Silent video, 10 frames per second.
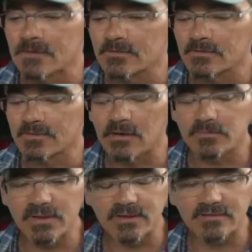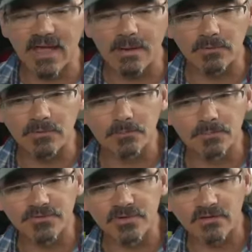So that would be an example of
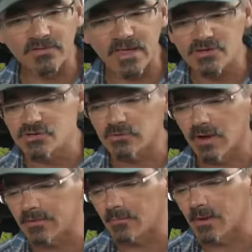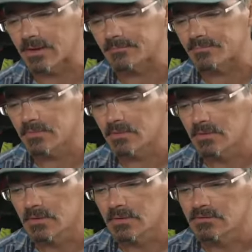personification right away.
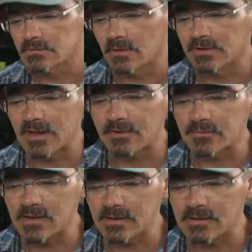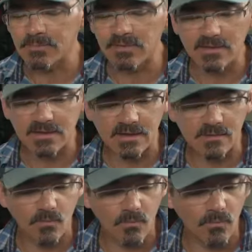So as I read be
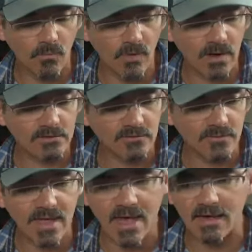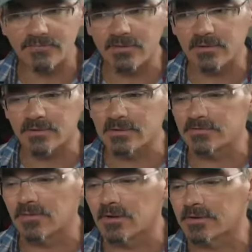thinking, what do we have here
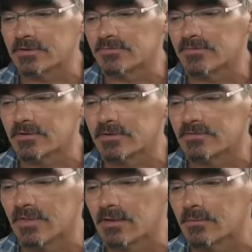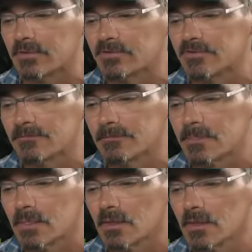as far as figurative language?
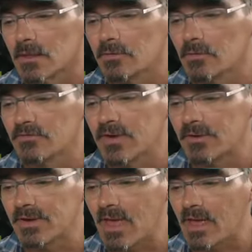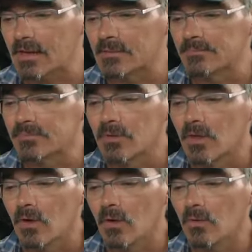November day,
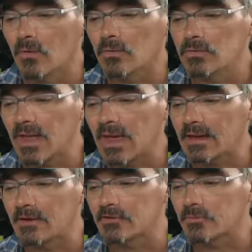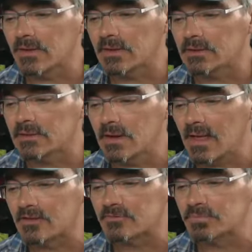Old haggard wind
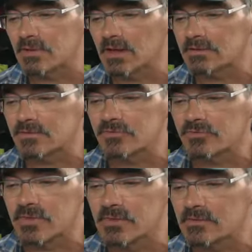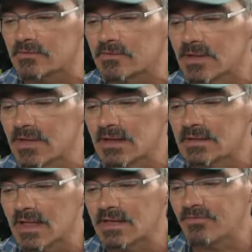has plucked the trees,
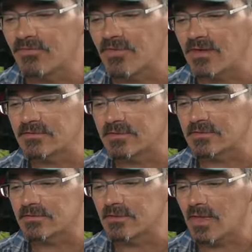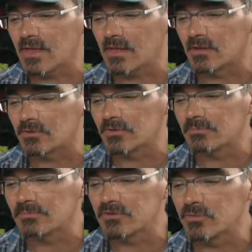like pheasants held
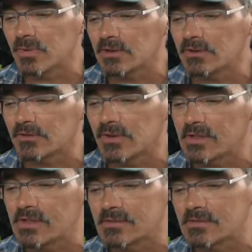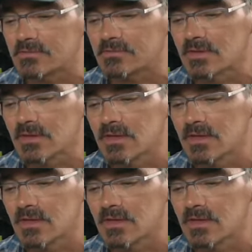between her knees.